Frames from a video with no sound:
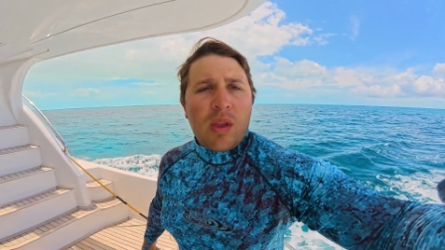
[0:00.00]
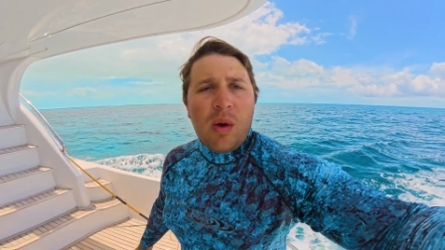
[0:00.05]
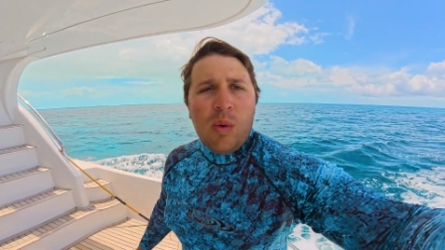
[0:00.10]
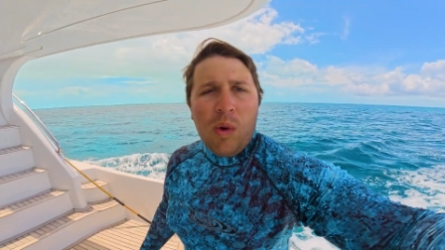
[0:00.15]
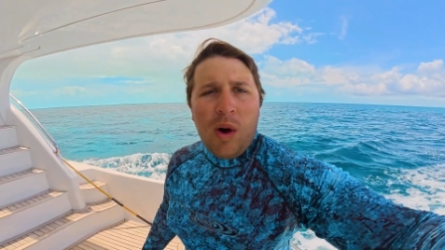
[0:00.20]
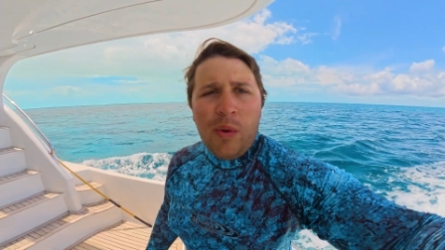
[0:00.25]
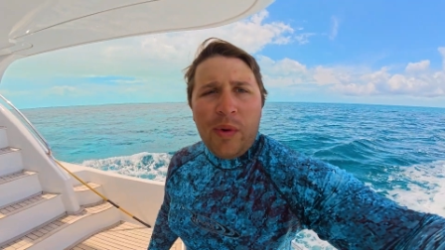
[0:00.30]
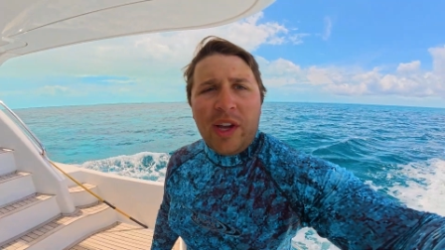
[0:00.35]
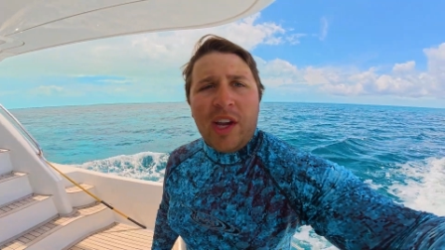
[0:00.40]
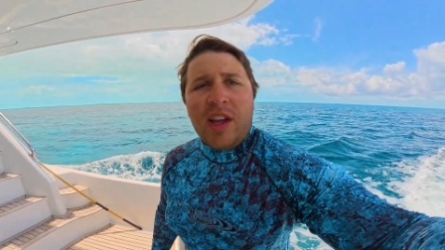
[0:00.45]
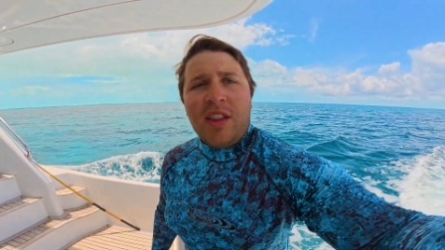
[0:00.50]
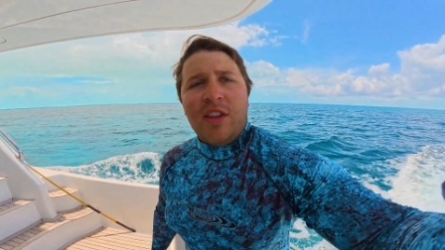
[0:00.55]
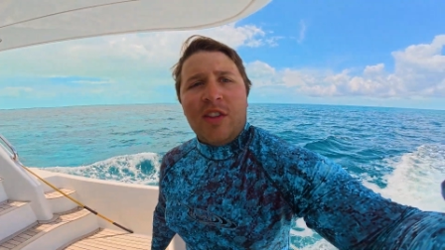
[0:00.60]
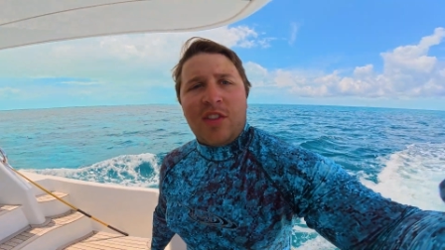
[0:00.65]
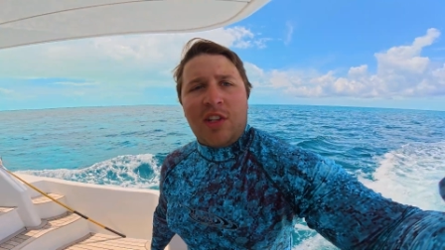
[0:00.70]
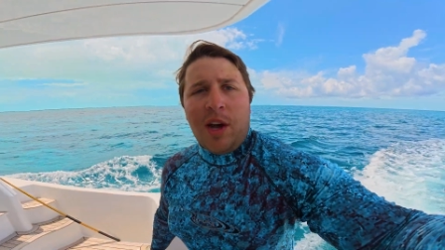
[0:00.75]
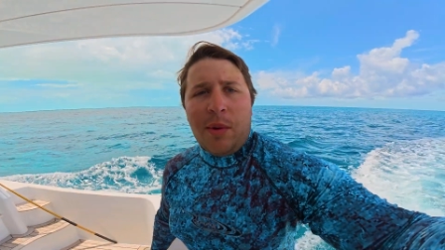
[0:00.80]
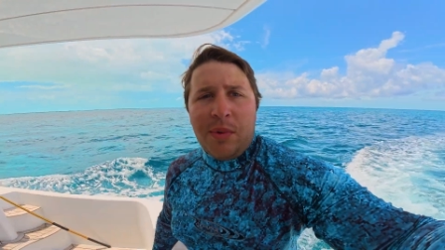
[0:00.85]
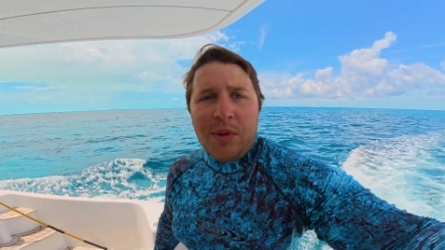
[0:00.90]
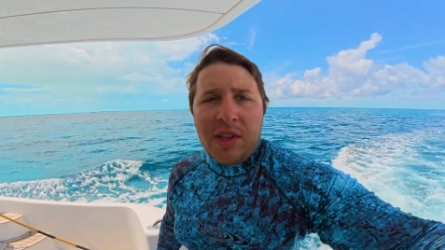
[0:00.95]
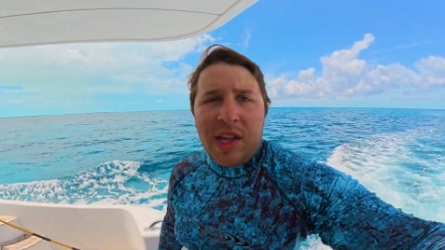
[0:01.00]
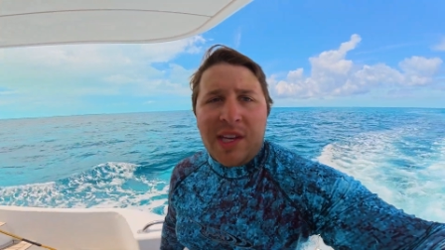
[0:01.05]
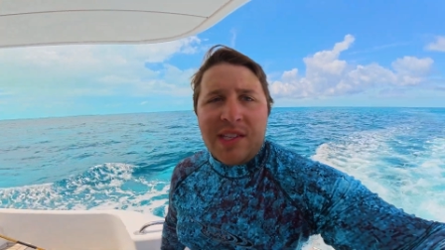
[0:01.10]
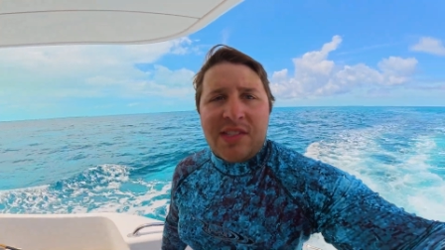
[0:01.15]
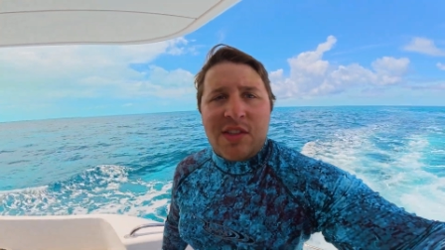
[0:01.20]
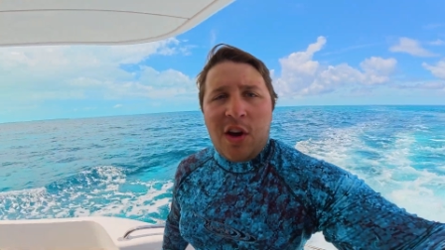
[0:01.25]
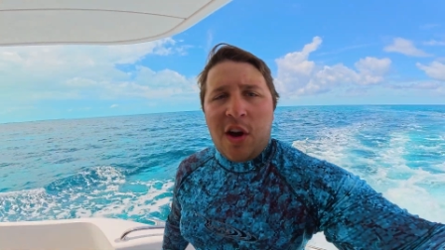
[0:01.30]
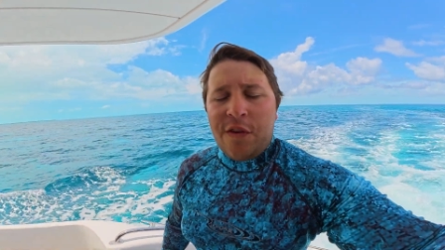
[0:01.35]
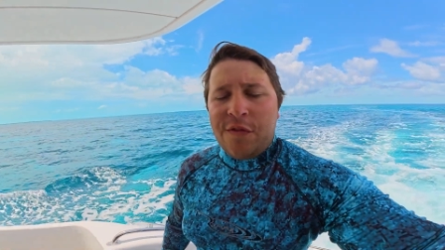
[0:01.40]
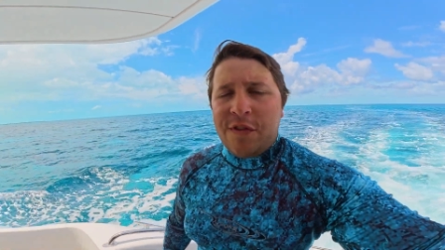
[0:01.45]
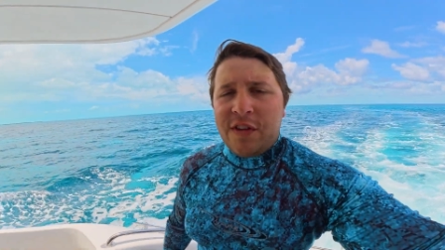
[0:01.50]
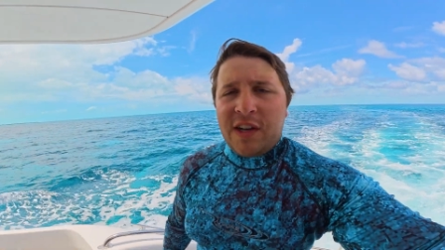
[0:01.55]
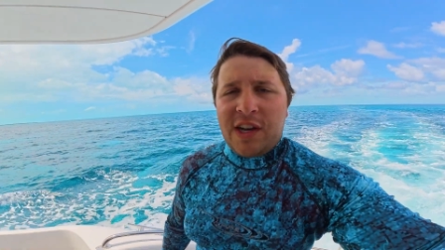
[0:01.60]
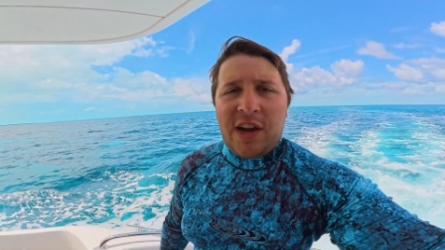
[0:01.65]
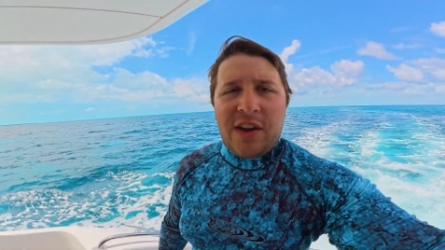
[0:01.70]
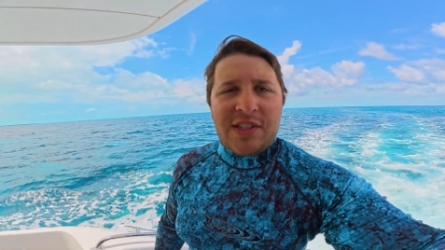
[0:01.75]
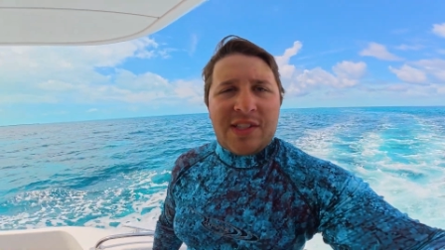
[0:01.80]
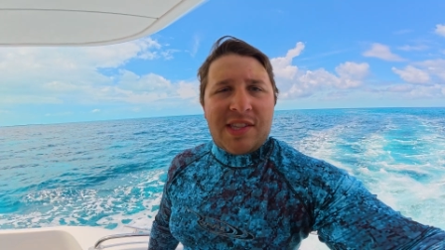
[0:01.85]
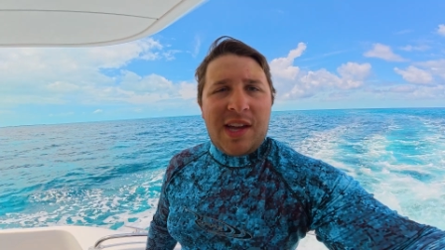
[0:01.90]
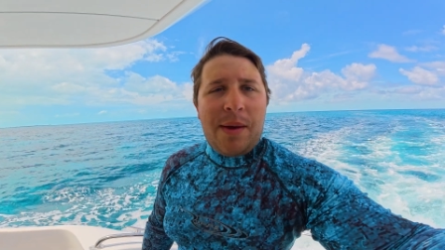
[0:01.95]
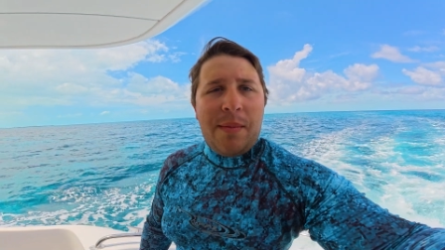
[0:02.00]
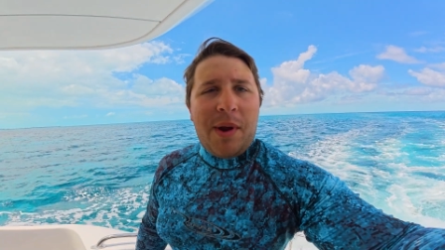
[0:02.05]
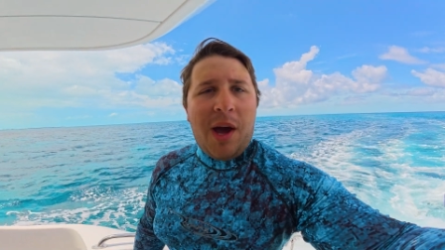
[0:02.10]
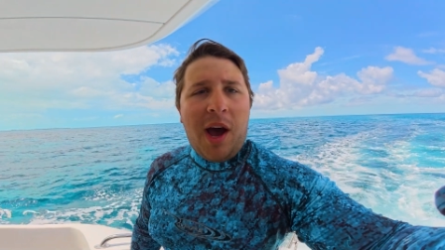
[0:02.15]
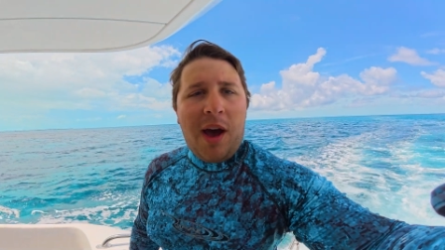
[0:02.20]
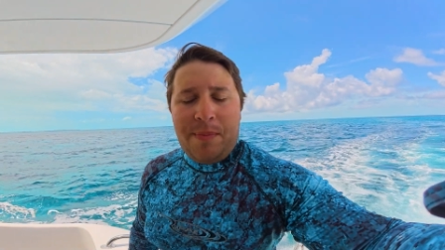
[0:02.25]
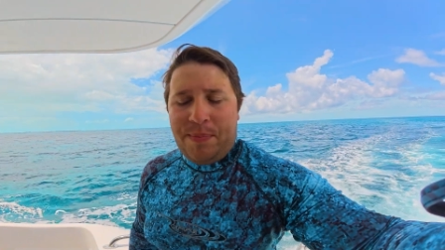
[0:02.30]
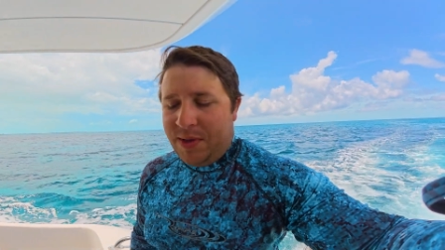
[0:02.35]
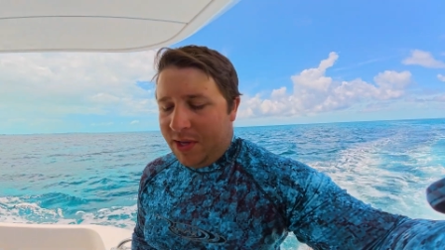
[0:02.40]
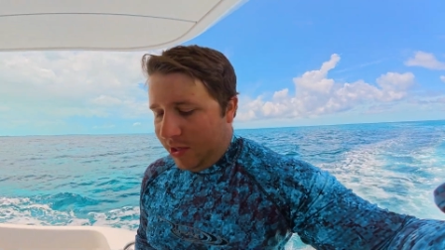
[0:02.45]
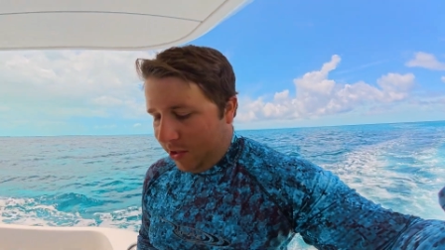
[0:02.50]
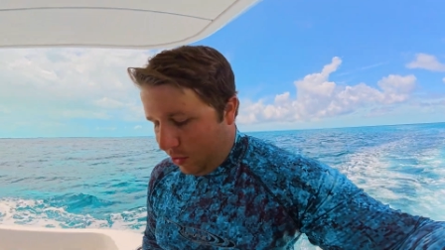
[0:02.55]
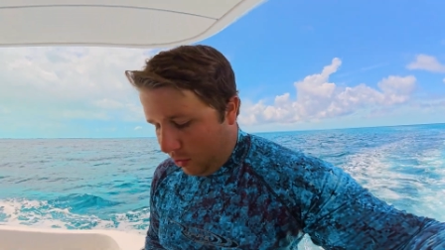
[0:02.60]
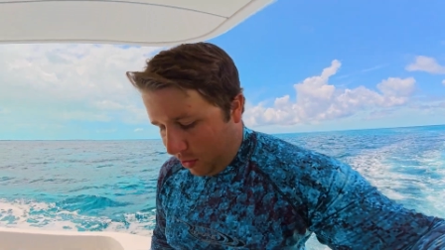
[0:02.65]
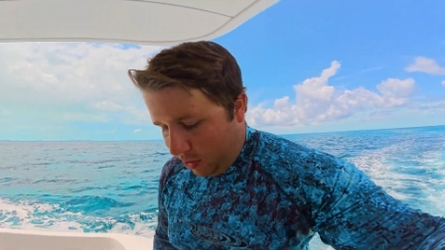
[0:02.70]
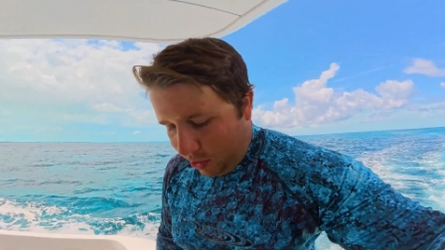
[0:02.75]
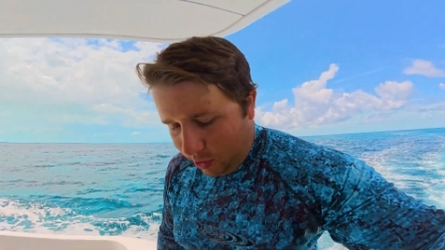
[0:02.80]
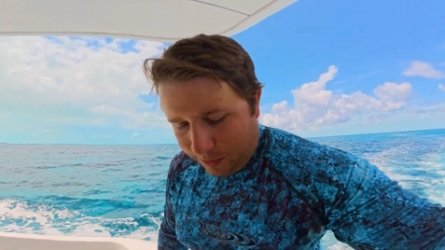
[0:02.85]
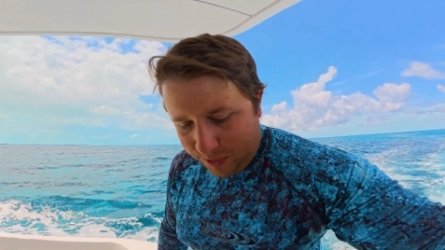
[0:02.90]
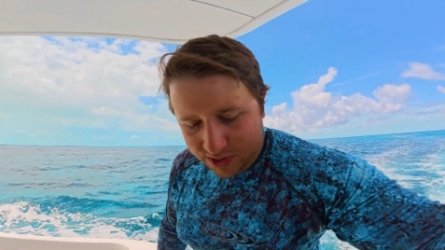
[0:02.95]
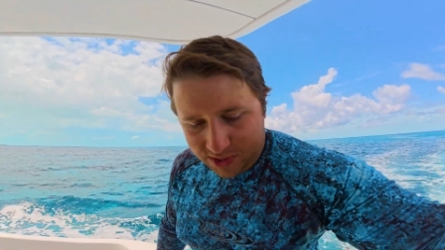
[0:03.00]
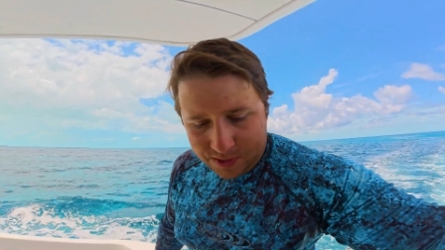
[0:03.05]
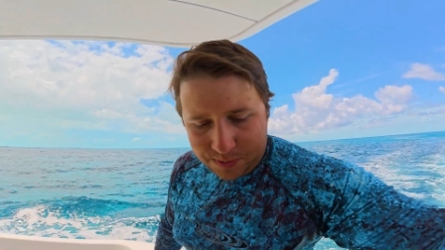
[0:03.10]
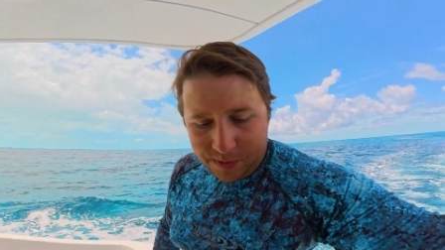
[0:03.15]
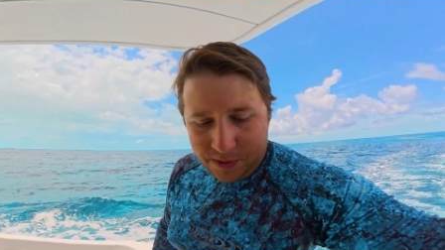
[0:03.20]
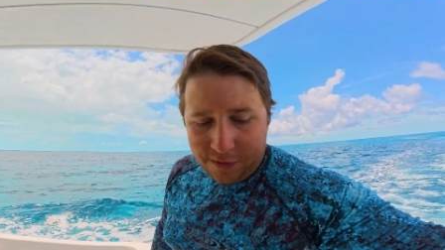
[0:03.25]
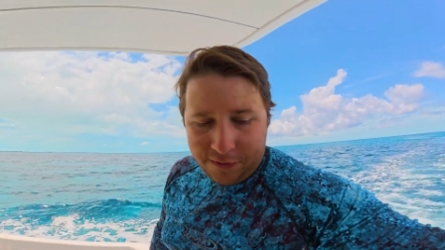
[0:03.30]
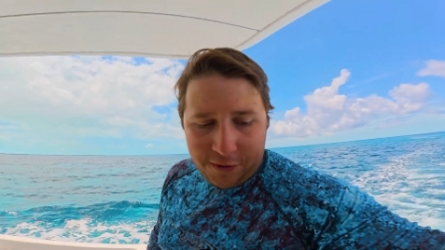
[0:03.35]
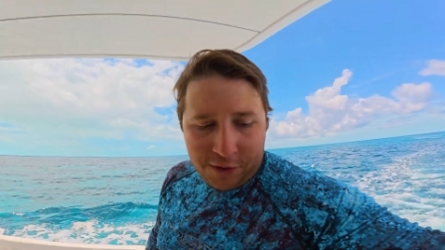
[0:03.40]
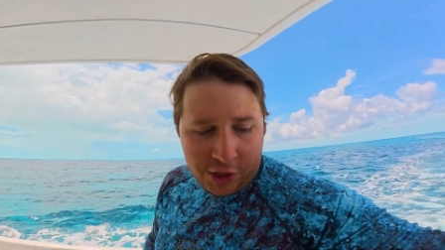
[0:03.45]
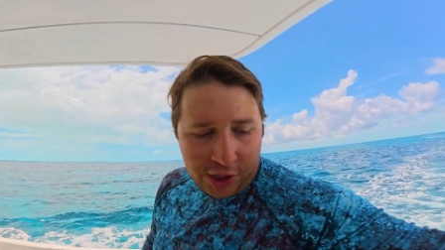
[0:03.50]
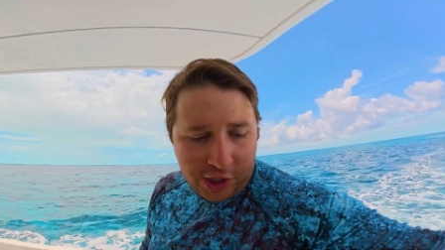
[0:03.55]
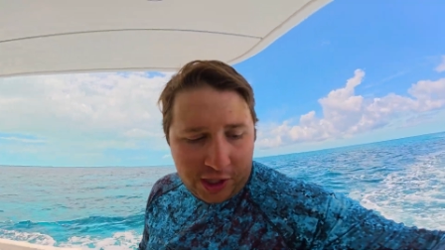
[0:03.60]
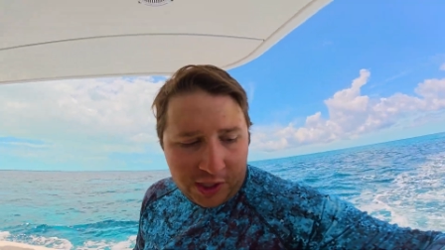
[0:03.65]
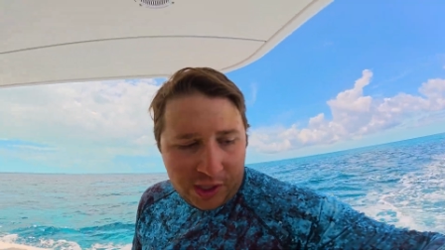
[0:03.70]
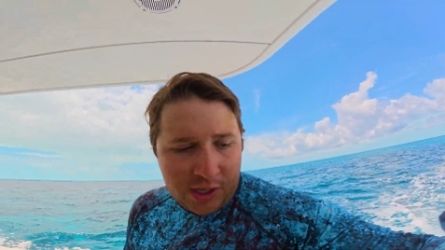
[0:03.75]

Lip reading: Well, we got those couple nice dolphin. Now it's time to hop in, do a little bit of spear fishing.